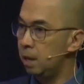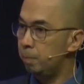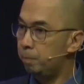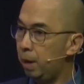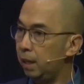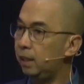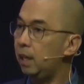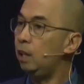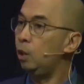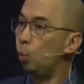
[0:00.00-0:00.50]

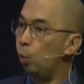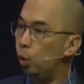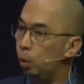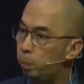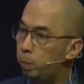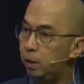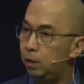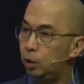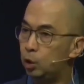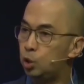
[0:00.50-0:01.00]
but it will
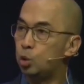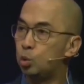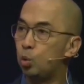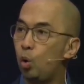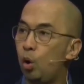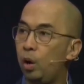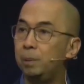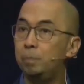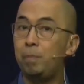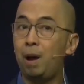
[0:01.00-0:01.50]
be
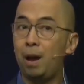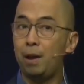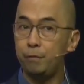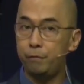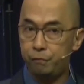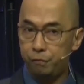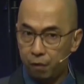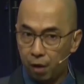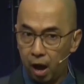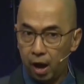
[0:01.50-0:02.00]
destroyed by
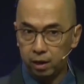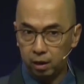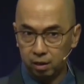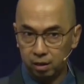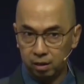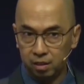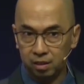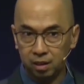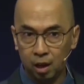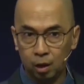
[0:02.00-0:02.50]

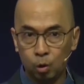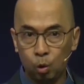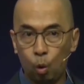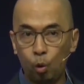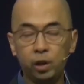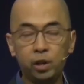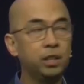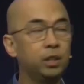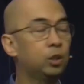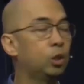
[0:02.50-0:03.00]
fire,
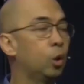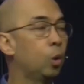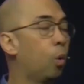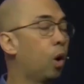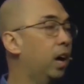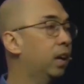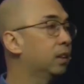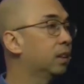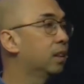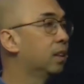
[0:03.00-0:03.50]
according to
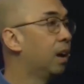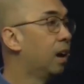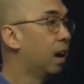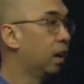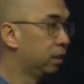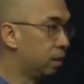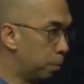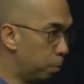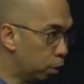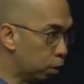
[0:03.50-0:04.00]
what
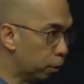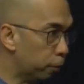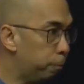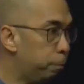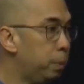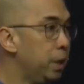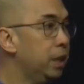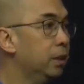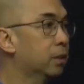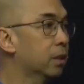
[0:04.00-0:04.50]
the book
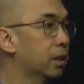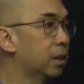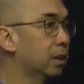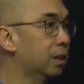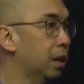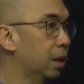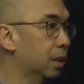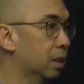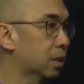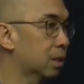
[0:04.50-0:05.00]
of Peter
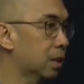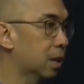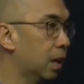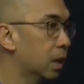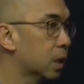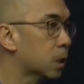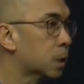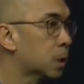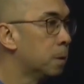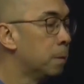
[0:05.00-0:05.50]
tells
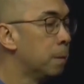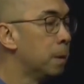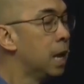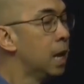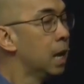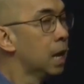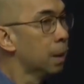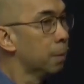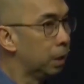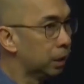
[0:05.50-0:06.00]
us.
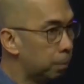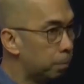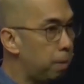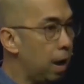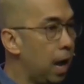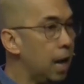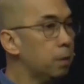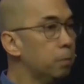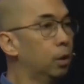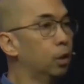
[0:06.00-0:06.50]
But the
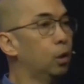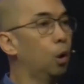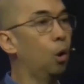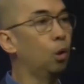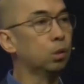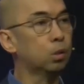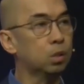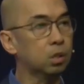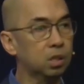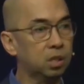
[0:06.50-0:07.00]
Bible
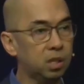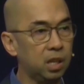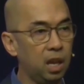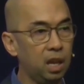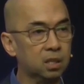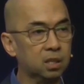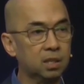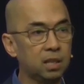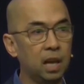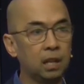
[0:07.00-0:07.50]
also
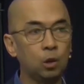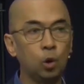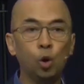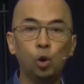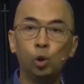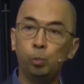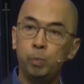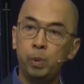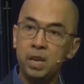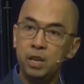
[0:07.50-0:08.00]
says that there
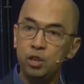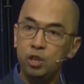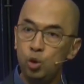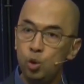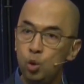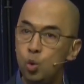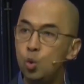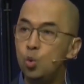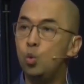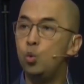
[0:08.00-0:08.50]
will be
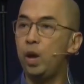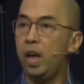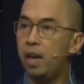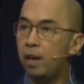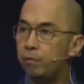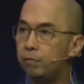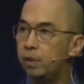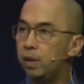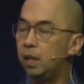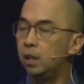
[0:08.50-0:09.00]
new
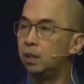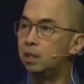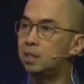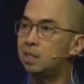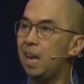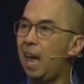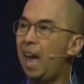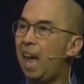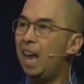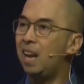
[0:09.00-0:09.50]

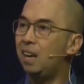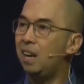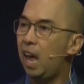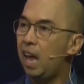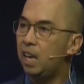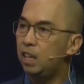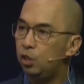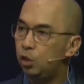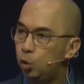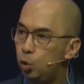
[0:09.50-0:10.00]
heavens and
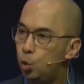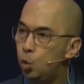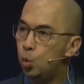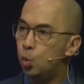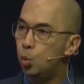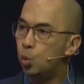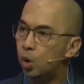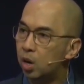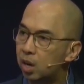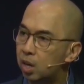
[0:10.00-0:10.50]
a
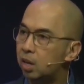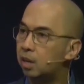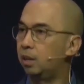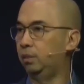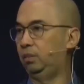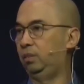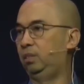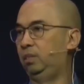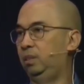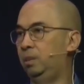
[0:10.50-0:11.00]
new
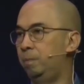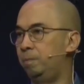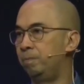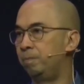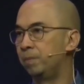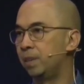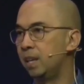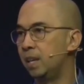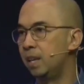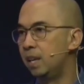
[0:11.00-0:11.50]
earth.
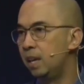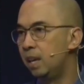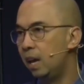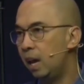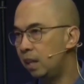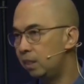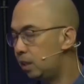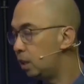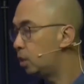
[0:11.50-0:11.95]
And